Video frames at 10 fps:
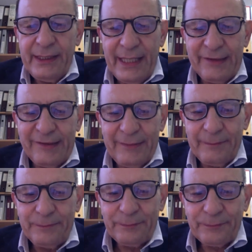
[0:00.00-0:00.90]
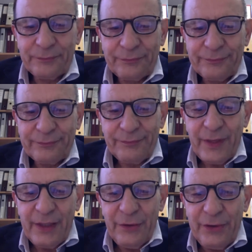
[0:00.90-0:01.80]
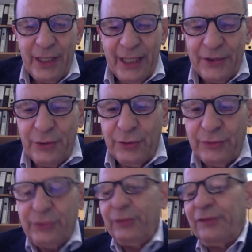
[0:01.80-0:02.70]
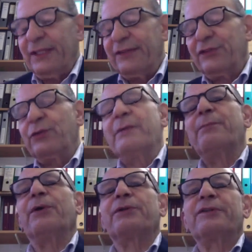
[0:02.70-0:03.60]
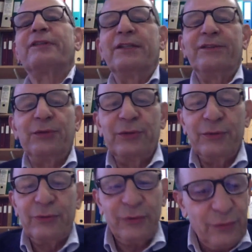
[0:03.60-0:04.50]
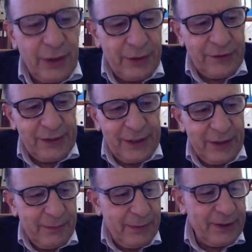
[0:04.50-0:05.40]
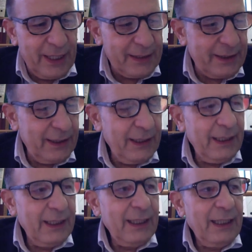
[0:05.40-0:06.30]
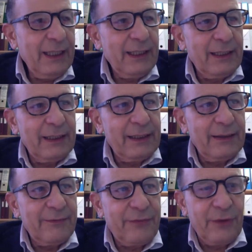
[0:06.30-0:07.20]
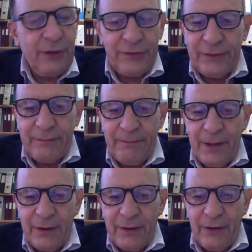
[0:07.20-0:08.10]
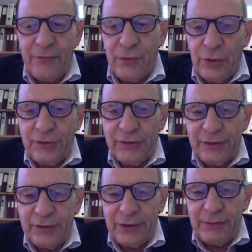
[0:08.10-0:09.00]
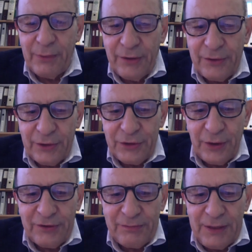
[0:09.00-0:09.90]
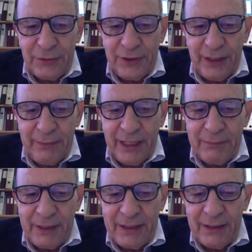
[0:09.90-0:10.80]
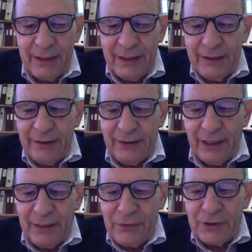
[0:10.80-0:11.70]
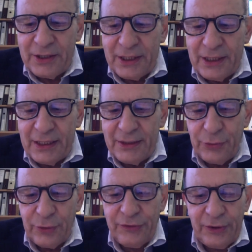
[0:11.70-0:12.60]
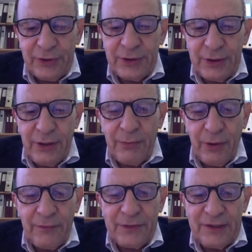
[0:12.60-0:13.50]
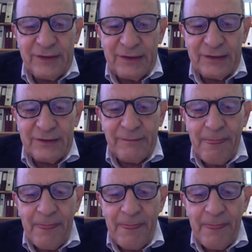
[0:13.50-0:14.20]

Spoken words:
Yes. So there are two important things to understand about that. First, of course, the mother transmits to their baby their immunity to a certain number of diseases.